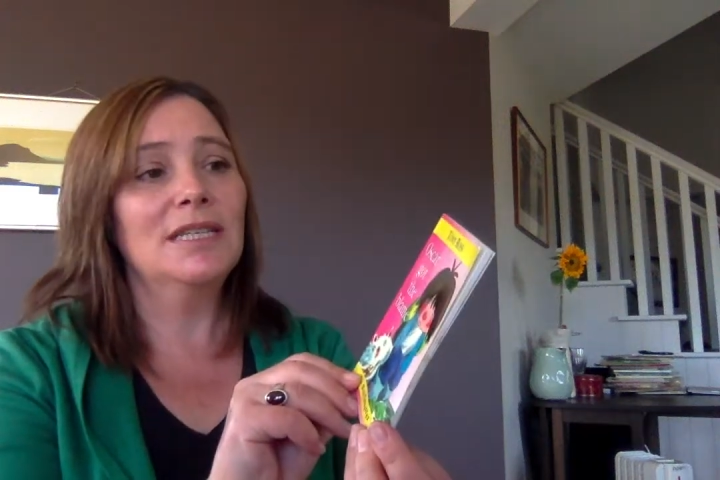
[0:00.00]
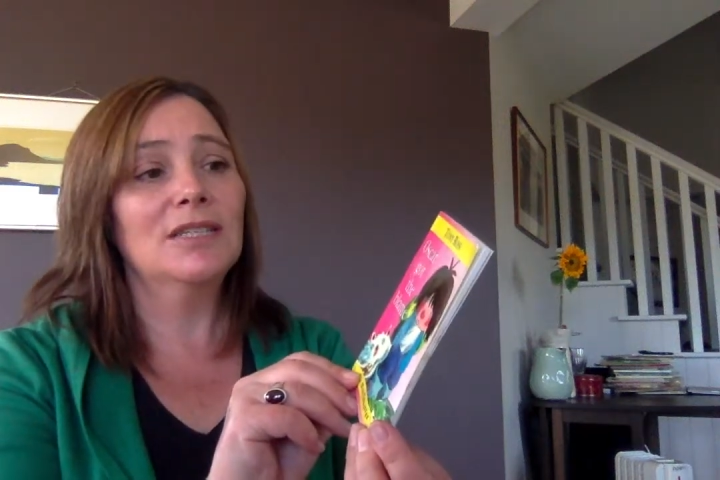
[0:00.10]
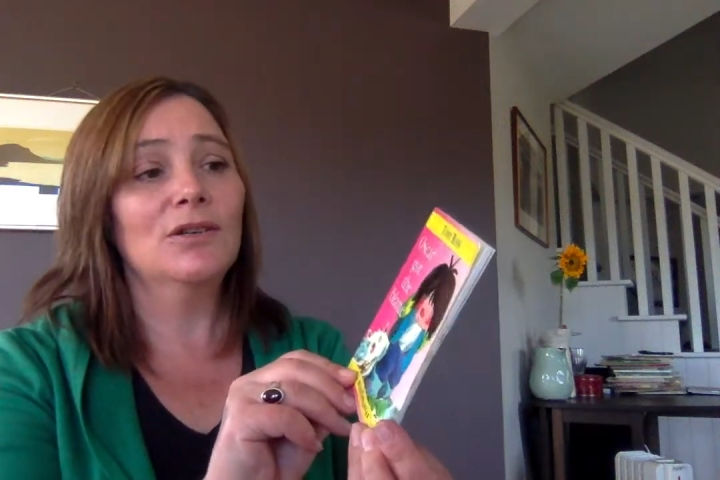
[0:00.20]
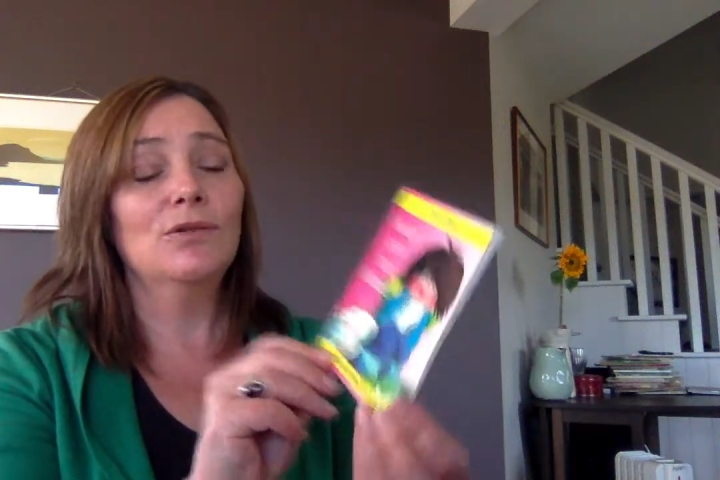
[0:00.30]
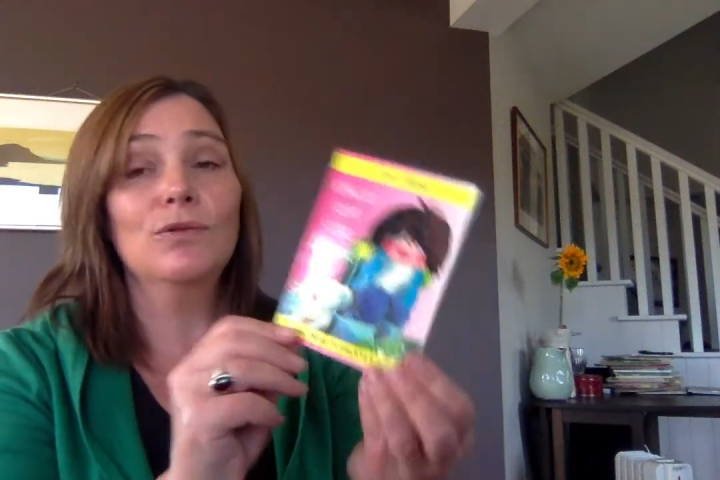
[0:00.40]
It's
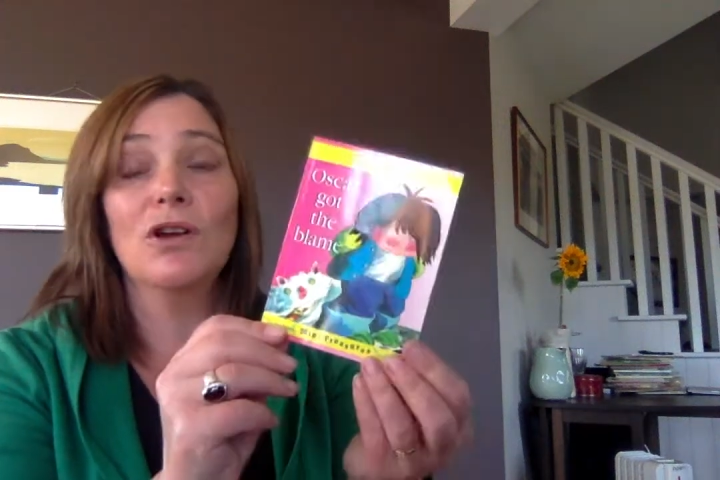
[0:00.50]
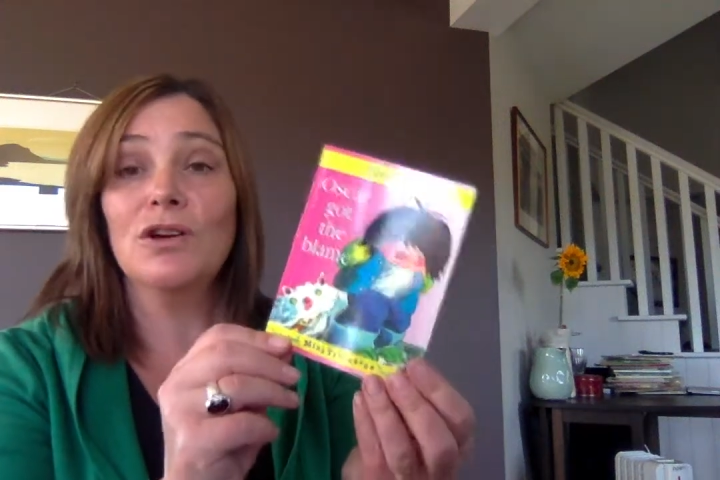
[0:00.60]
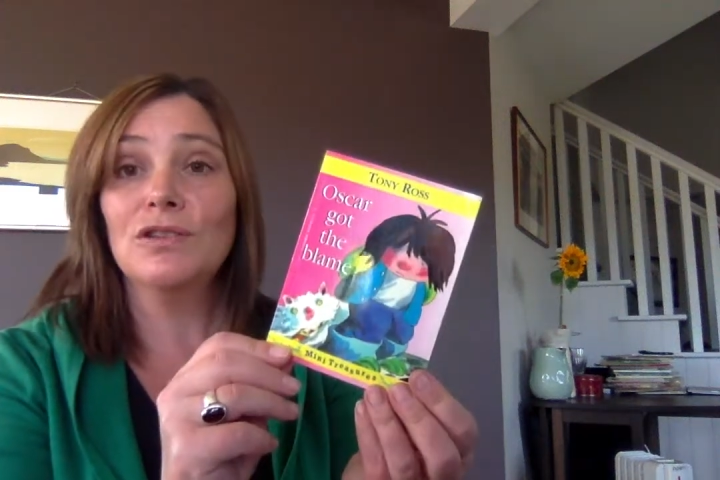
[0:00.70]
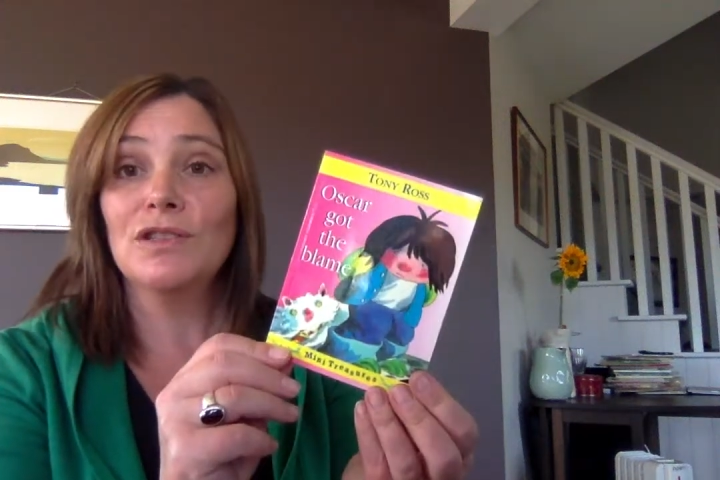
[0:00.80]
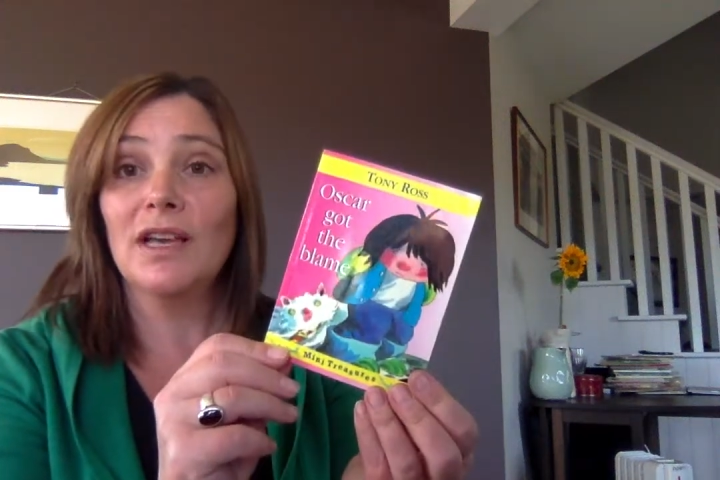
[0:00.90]
called
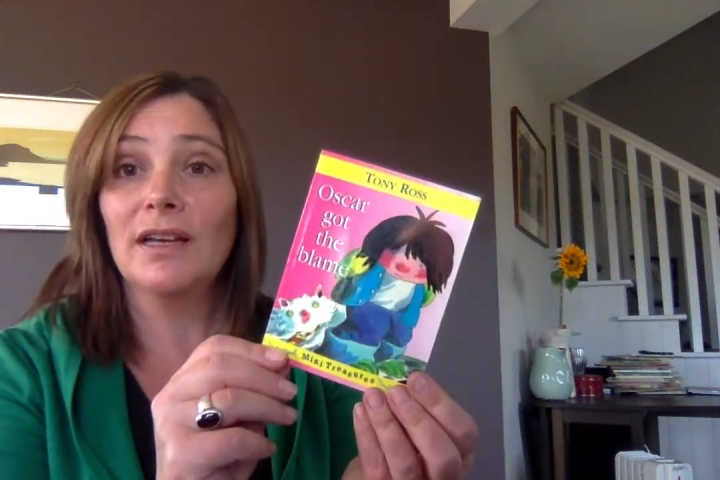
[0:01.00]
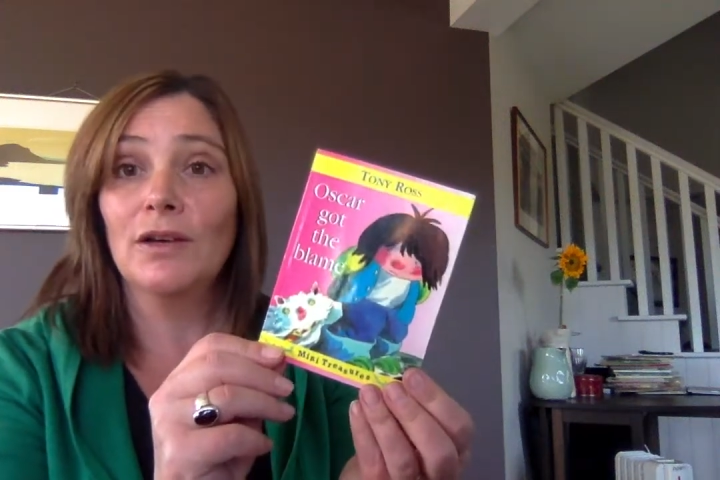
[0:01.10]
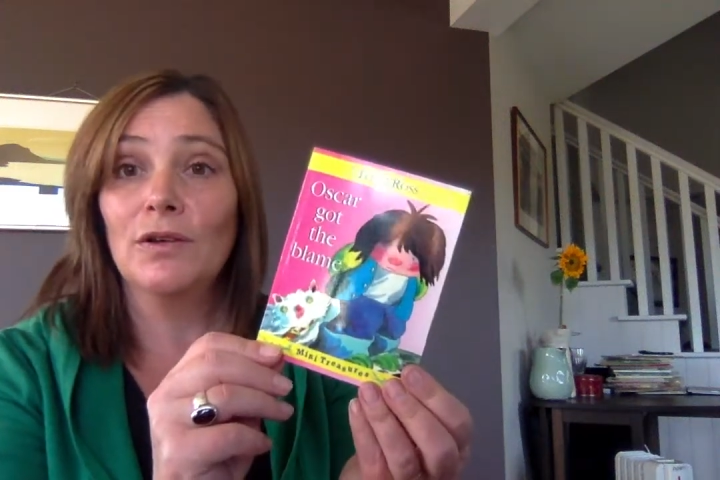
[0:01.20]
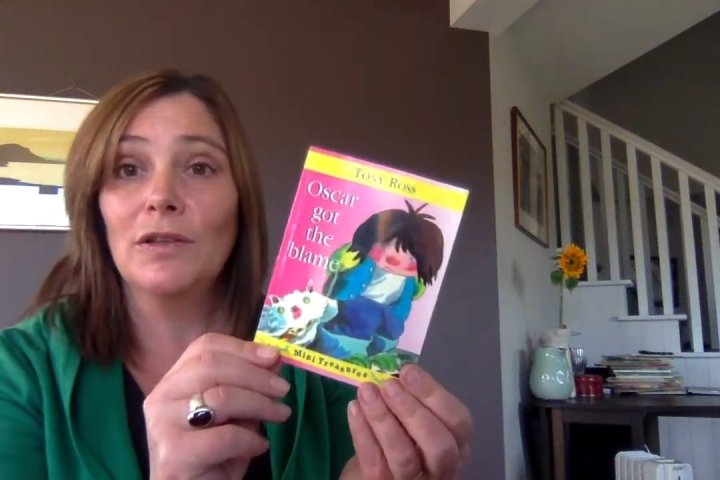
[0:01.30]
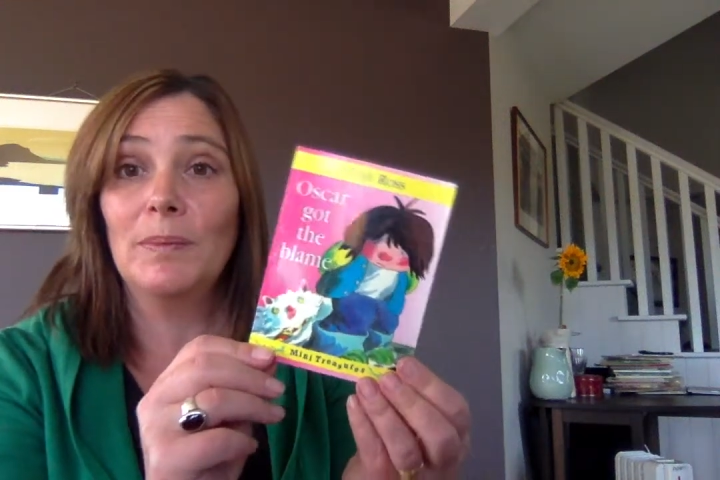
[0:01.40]
Oscar
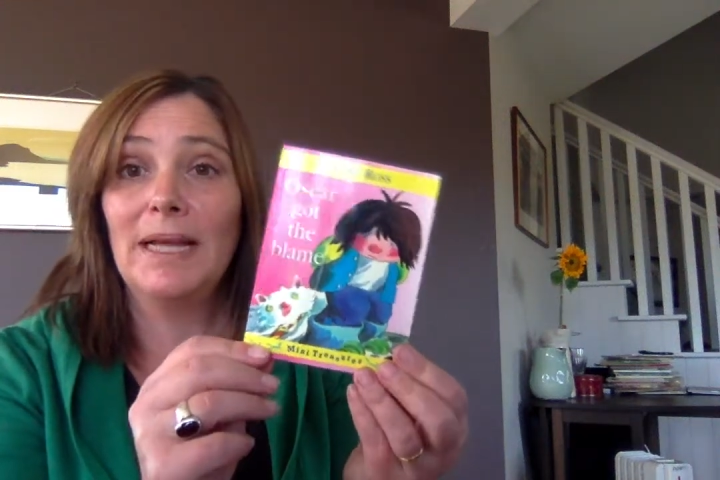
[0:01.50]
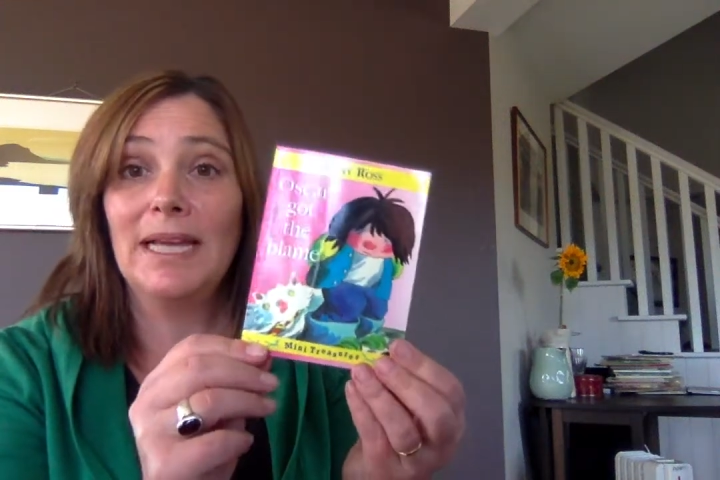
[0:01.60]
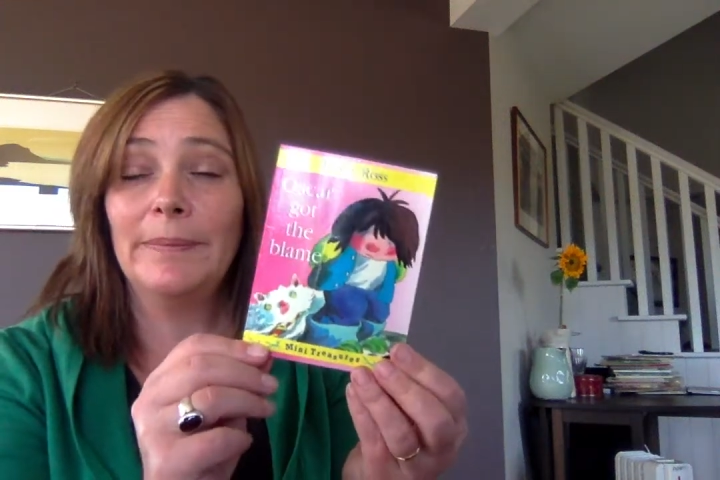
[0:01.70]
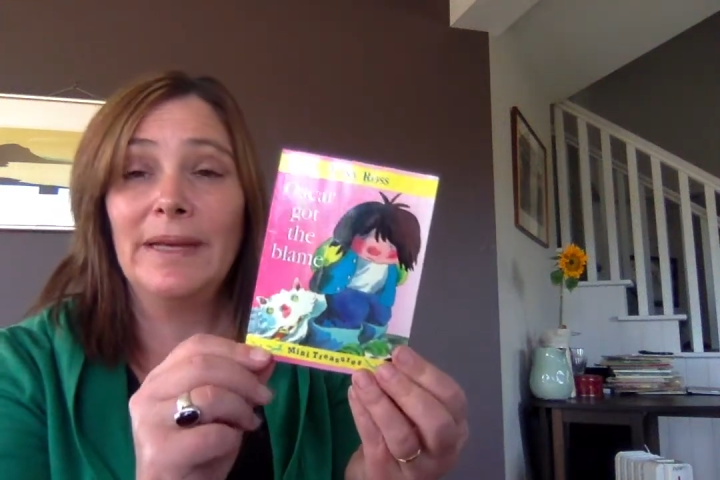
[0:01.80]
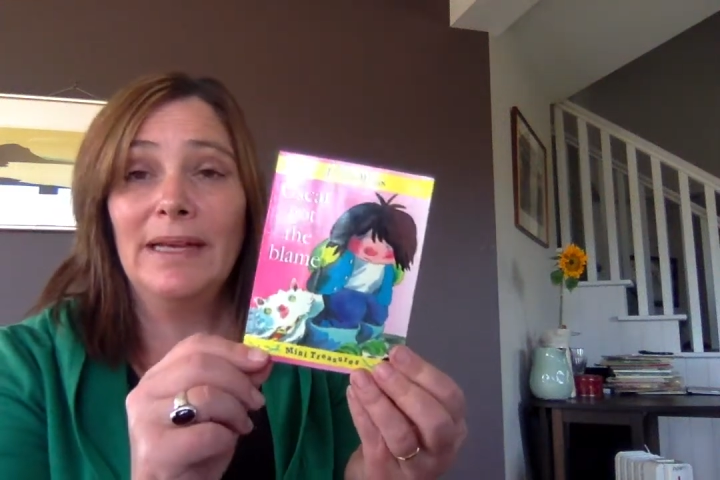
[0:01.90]
Got the Blame,